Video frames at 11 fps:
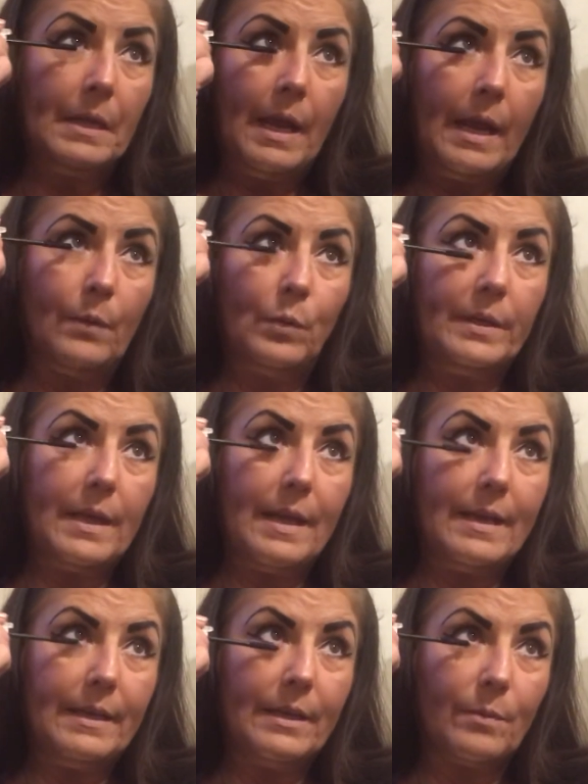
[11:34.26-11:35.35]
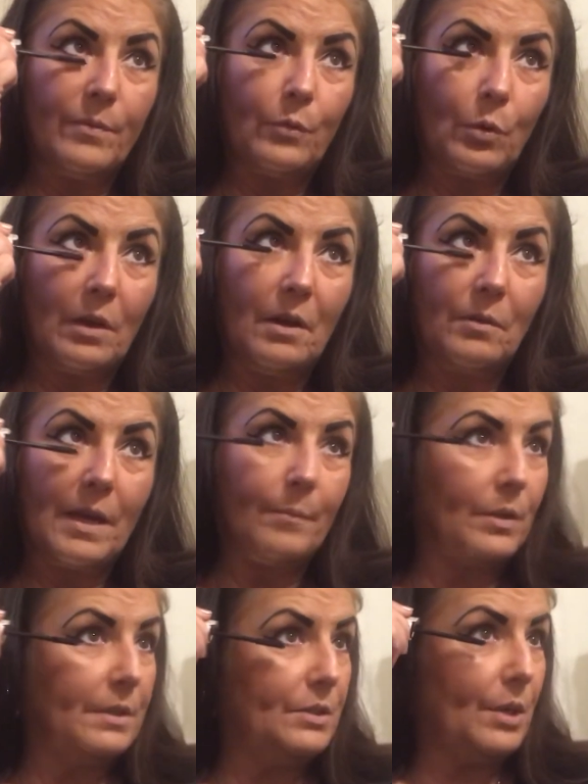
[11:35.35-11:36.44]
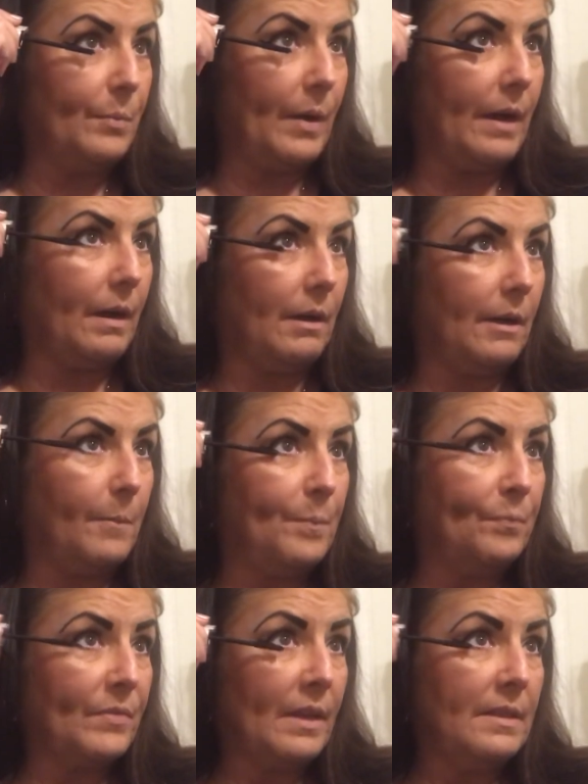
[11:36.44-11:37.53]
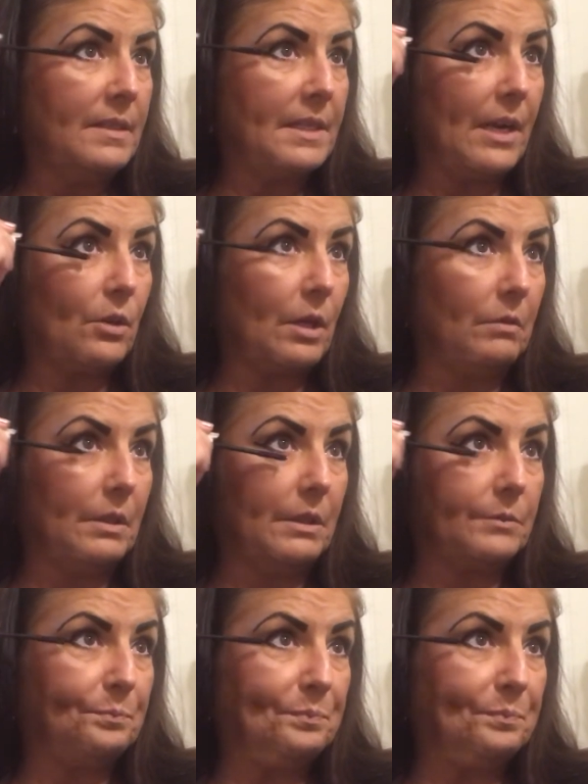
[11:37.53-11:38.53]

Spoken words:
And one day here before long, I'm going to do my scarecrow look